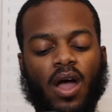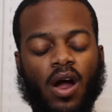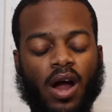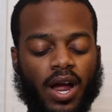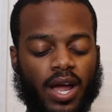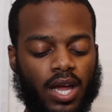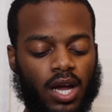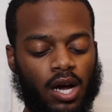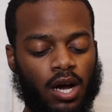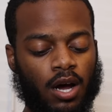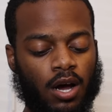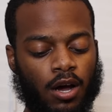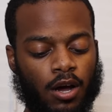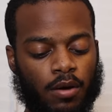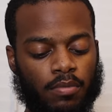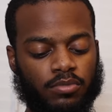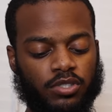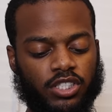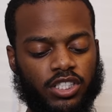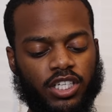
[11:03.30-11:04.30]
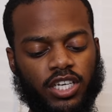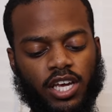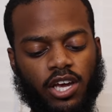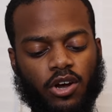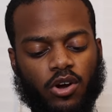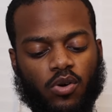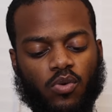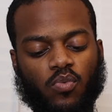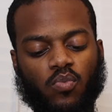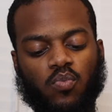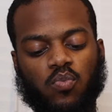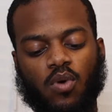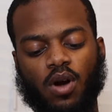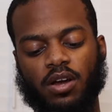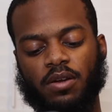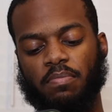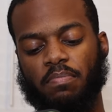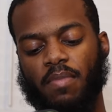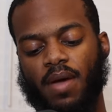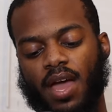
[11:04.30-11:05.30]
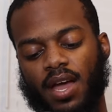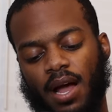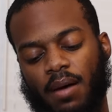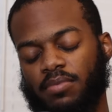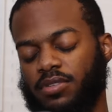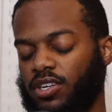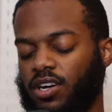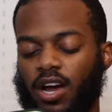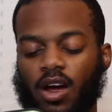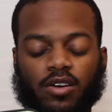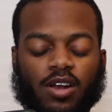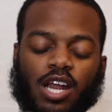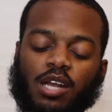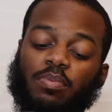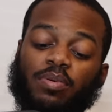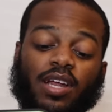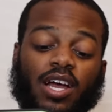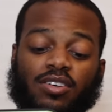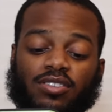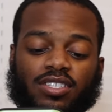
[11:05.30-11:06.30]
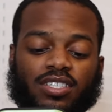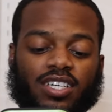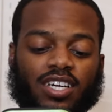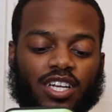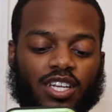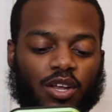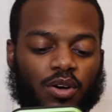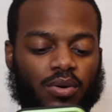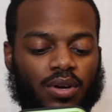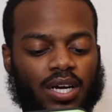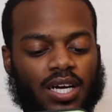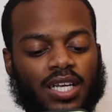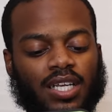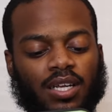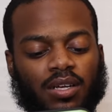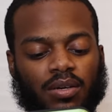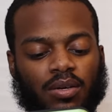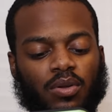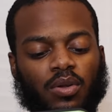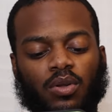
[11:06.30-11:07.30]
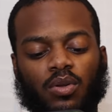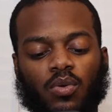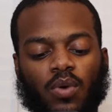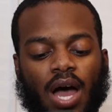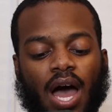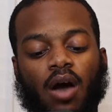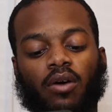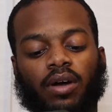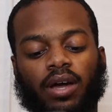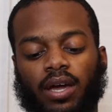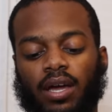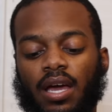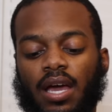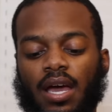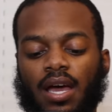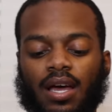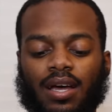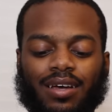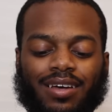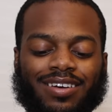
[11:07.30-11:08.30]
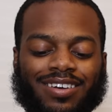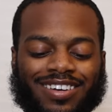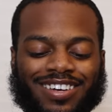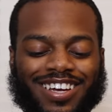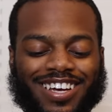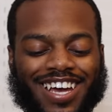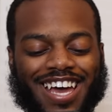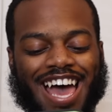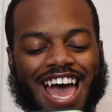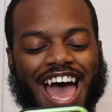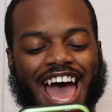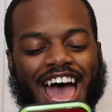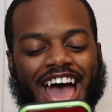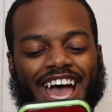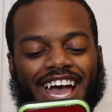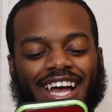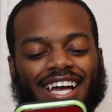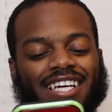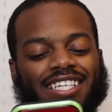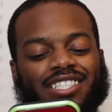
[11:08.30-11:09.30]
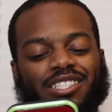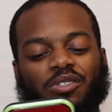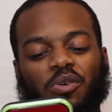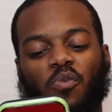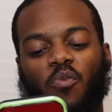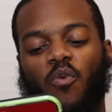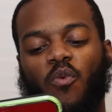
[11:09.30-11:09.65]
All right. GL1Mac... I'm sorry. I don't know how to pronounce it. Okay. Asked,